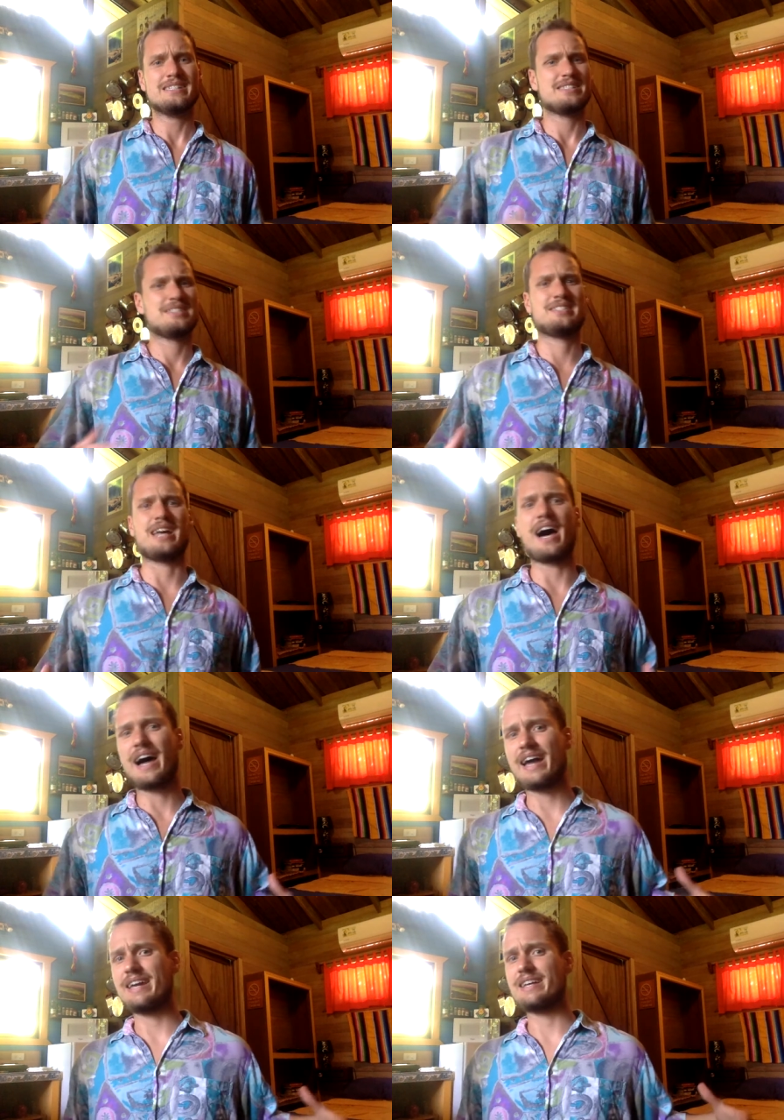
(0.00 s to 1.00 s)

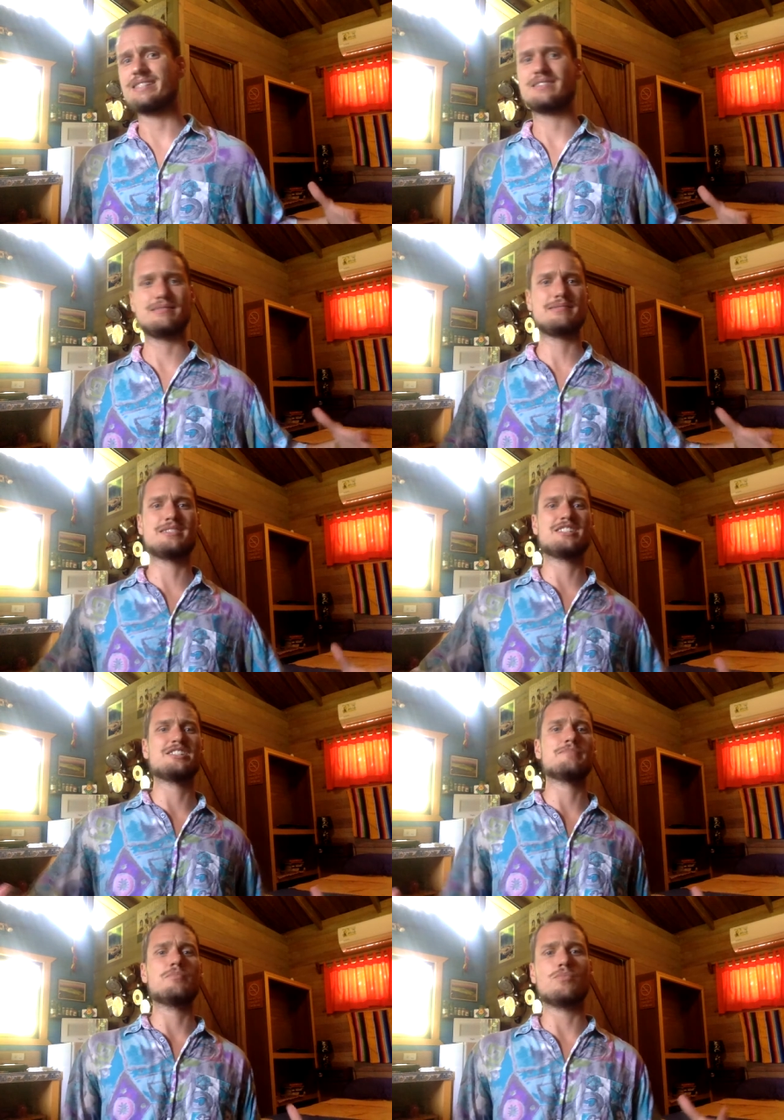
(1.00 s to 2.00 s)
sigh and, uh,
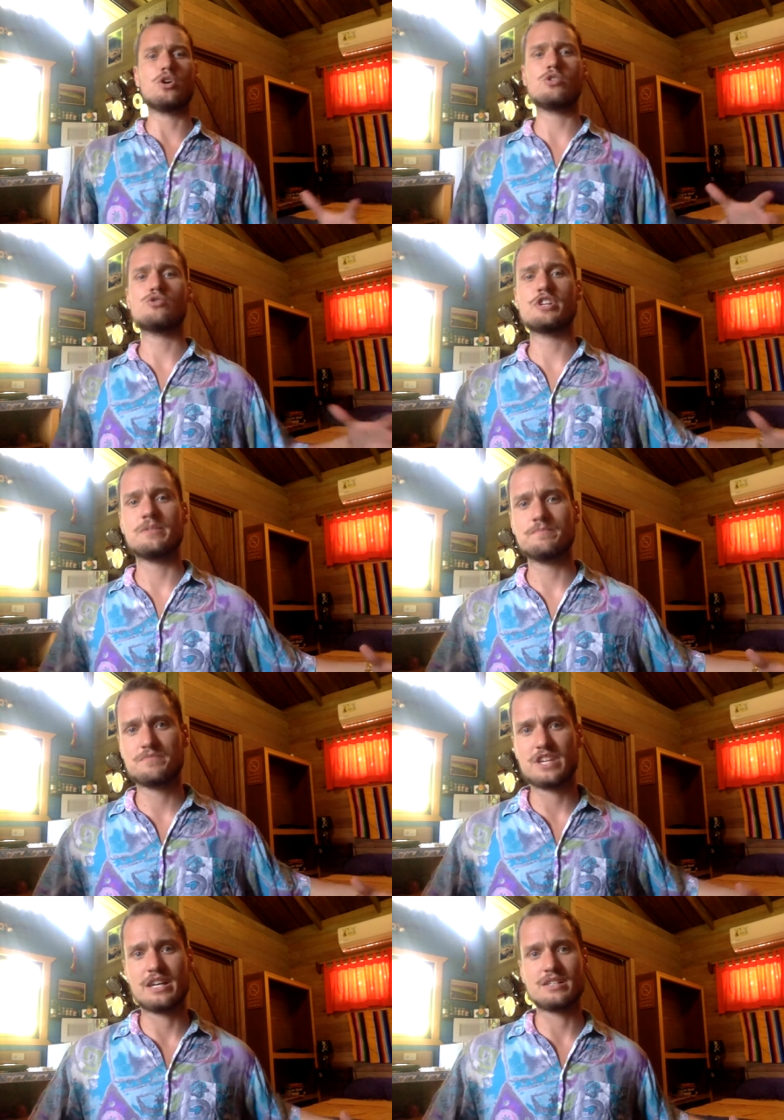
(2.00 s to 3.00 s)
and moan and,
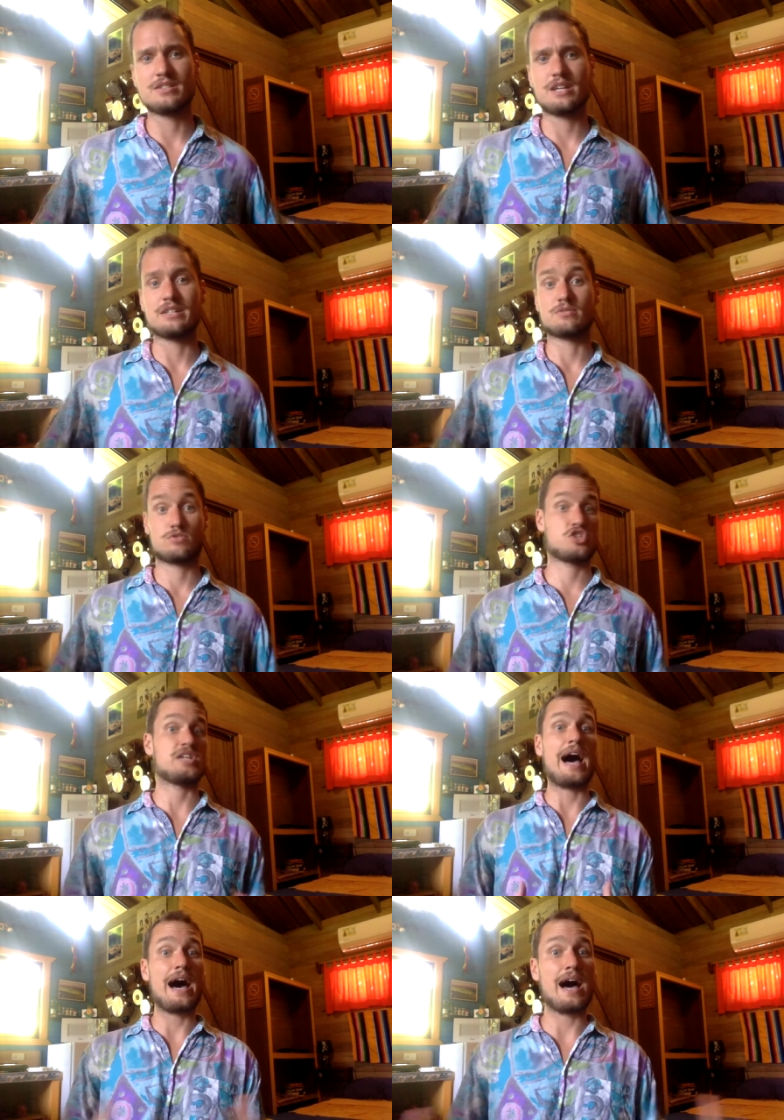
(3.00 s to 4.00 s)
and, and
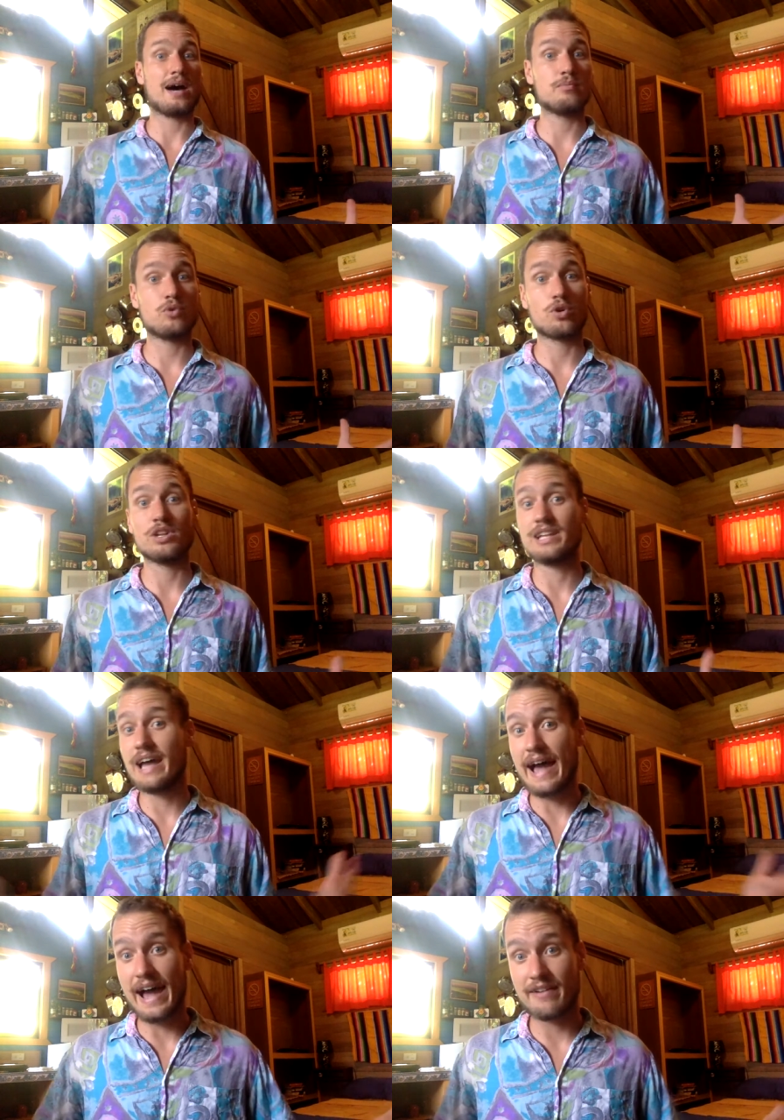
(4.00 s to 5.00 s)
sob or
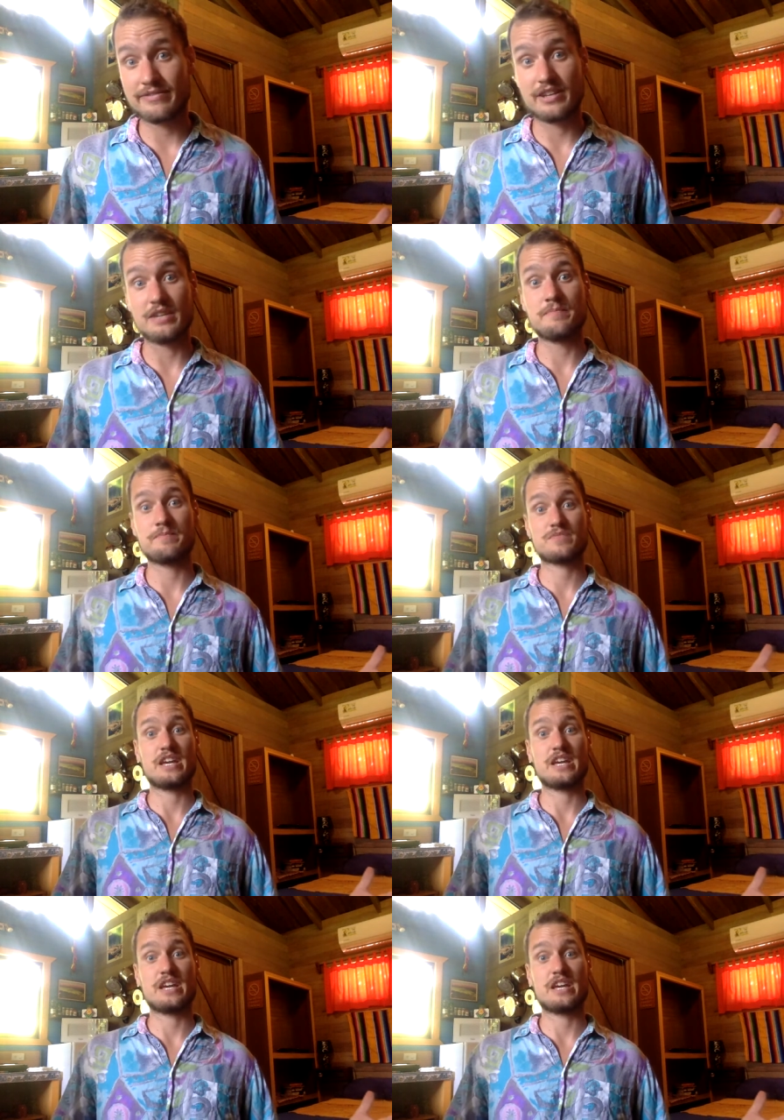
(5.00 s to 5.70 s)
laugh and,